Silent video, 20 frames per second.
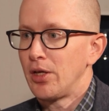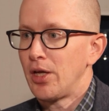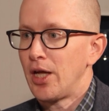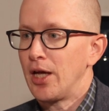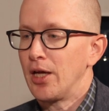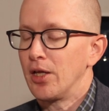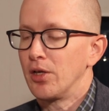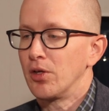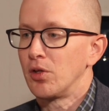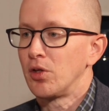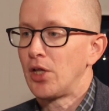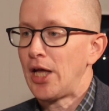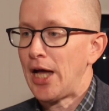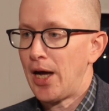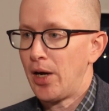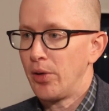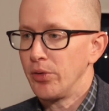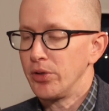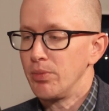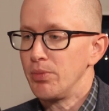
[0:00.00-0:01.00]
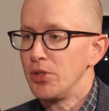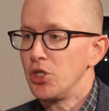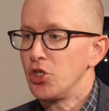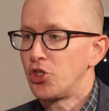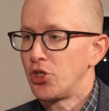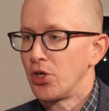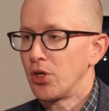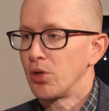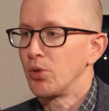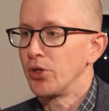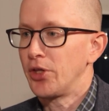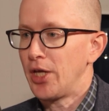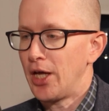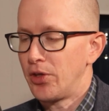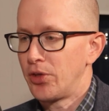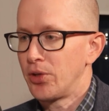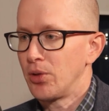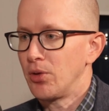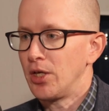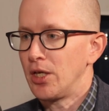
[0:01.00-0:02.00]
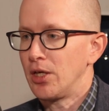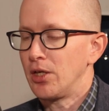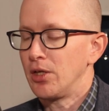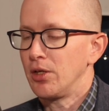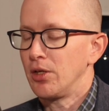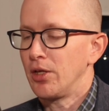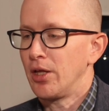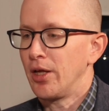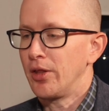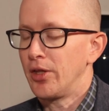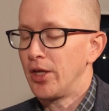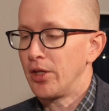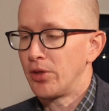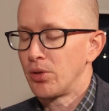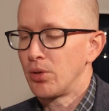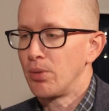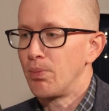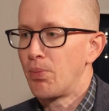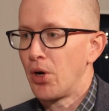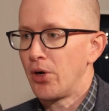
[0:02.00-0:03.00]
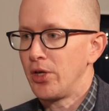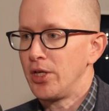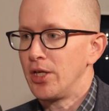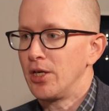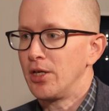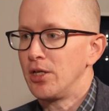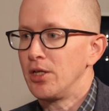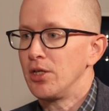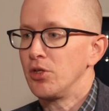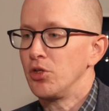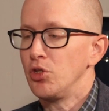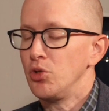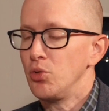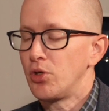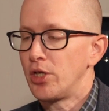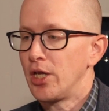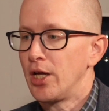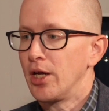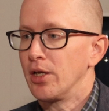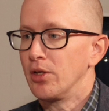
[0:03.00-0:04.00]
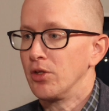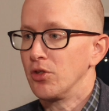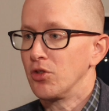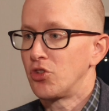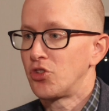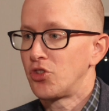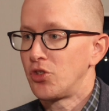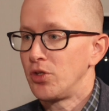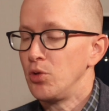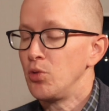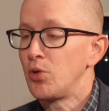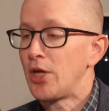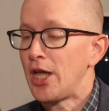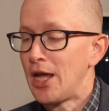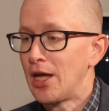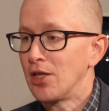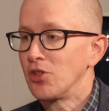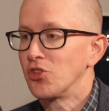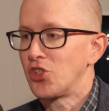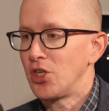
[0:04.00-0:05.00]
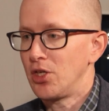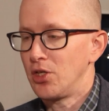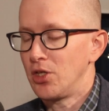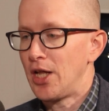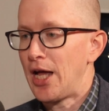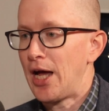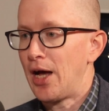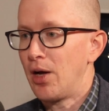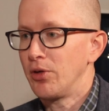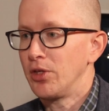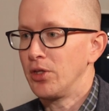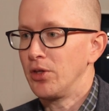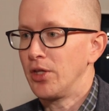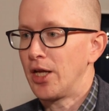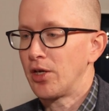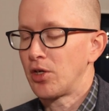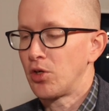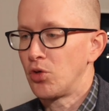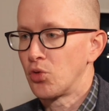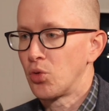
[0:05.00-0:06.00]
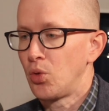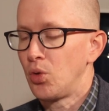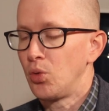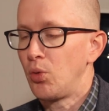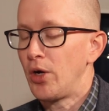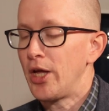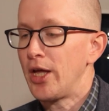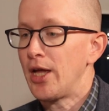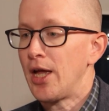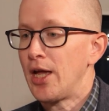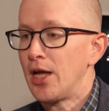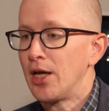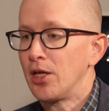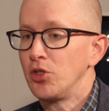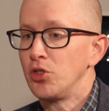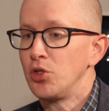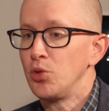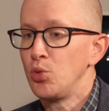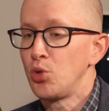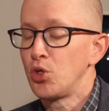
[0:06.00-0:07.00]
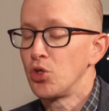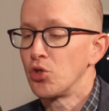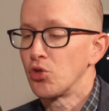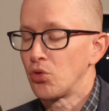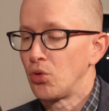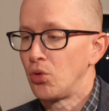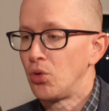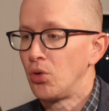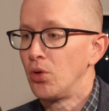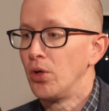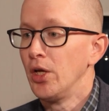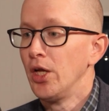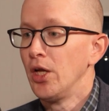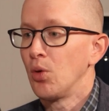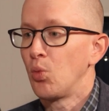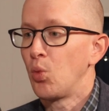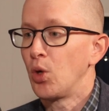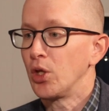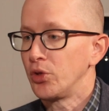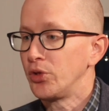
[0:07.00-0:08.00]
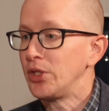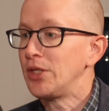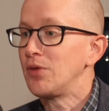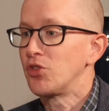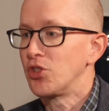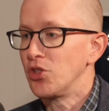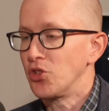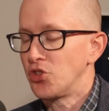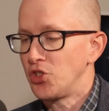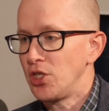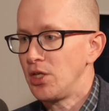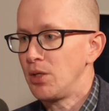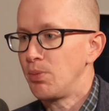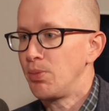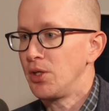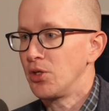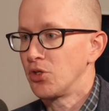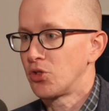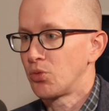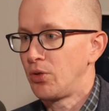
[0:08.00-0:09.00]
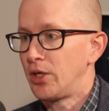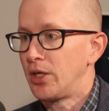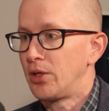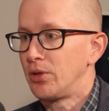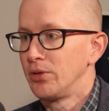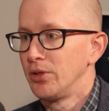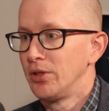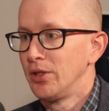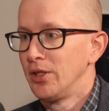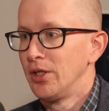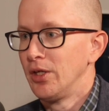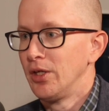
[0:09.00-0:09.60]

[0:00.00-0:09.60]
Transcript: and allowed to be shared with that third party entity, you can send it out in that controlled way, and you control what leaves the CDP as well.